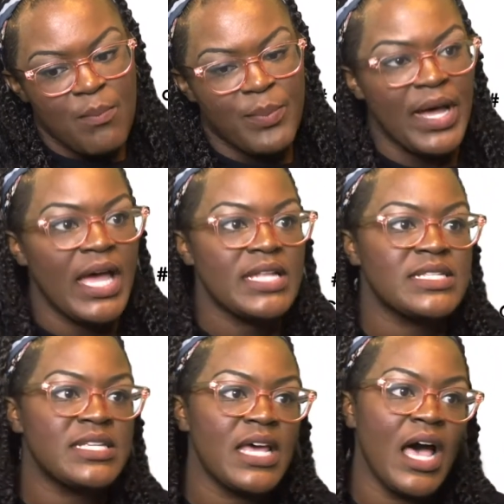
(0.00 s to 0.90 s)

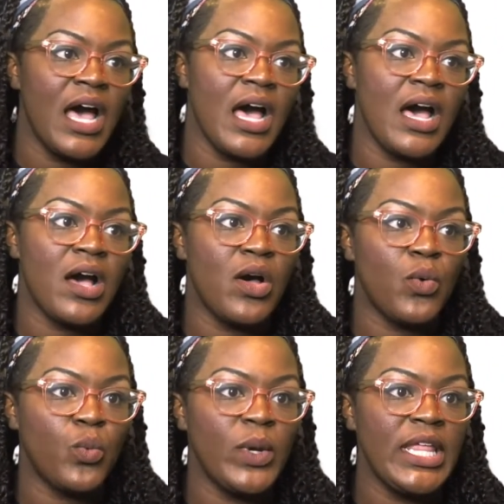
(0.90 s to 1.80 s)
But uh,
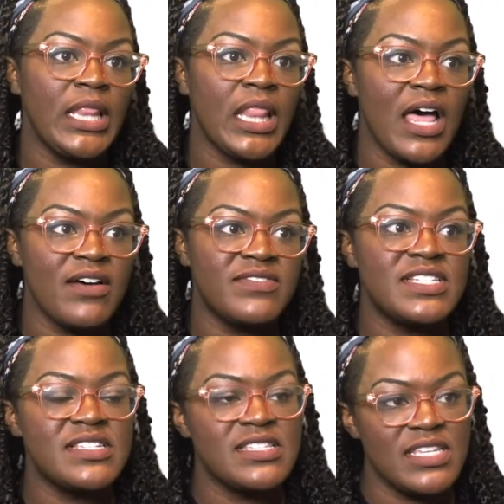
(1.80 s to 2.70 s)
we love
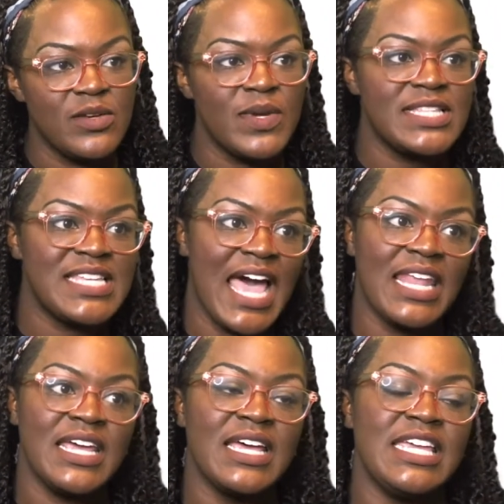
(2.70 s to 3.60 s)
to see when
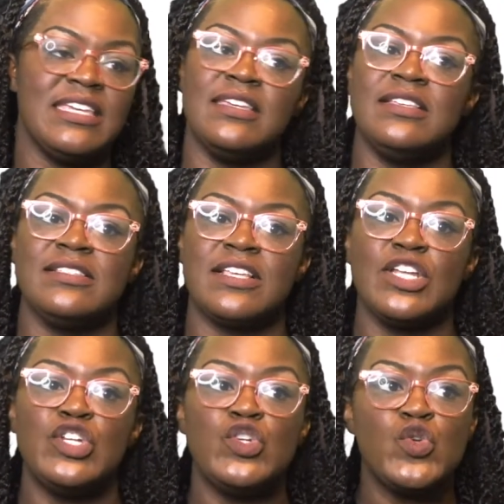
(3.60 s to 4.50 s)
data is
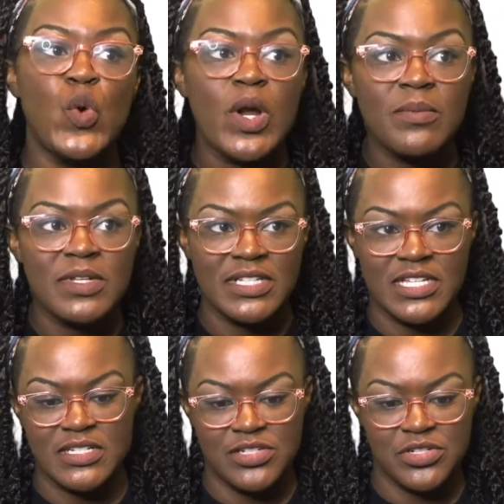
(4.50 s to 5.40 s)

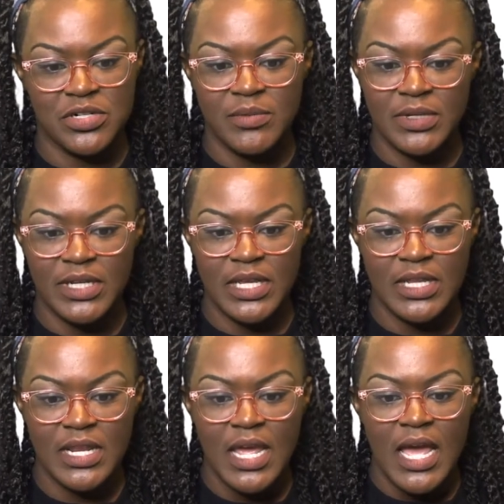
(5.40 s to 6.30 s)
normally
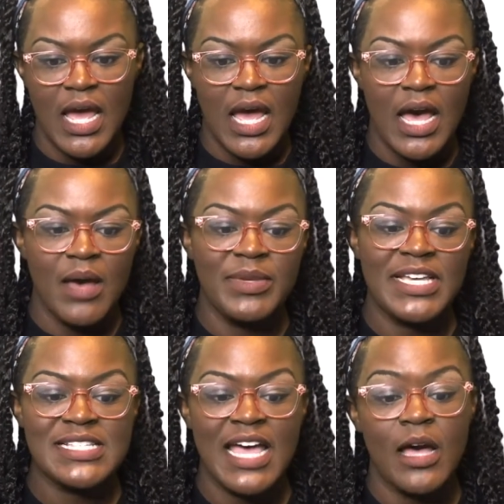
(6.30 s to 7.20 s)
distributed uh,
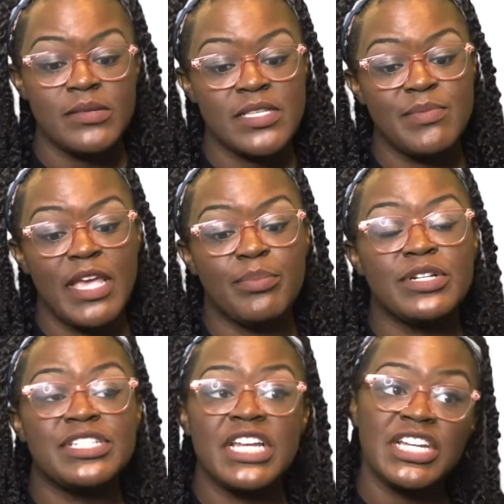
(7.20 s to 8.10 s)
because it helps us make
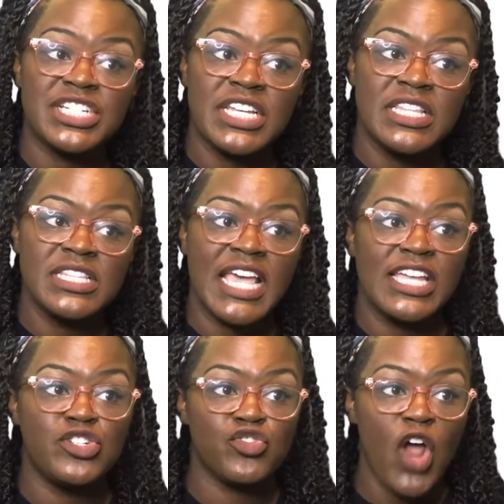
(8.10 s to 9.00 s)
predictions
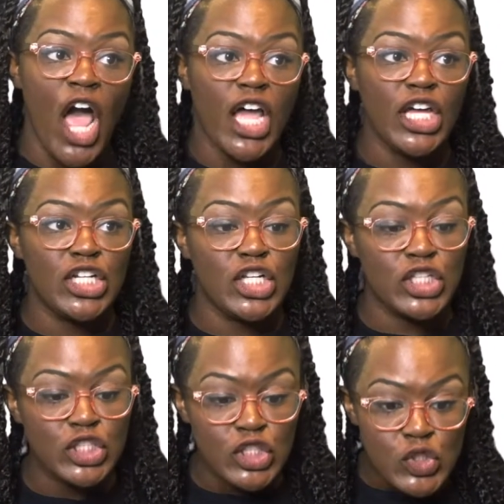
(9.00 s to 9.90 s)
and draw
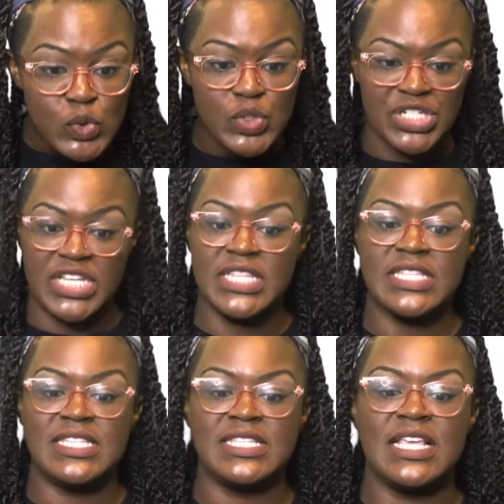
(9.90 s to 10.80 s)

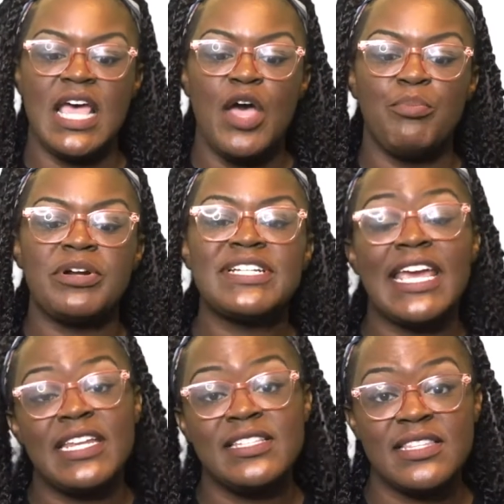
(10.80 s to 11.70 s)
conclusions
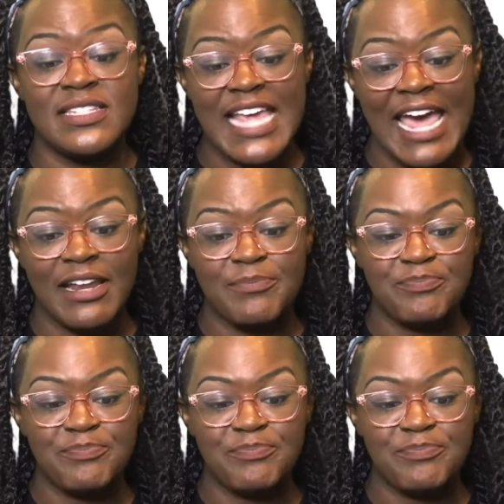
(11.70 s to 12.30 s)
pertaining to the data.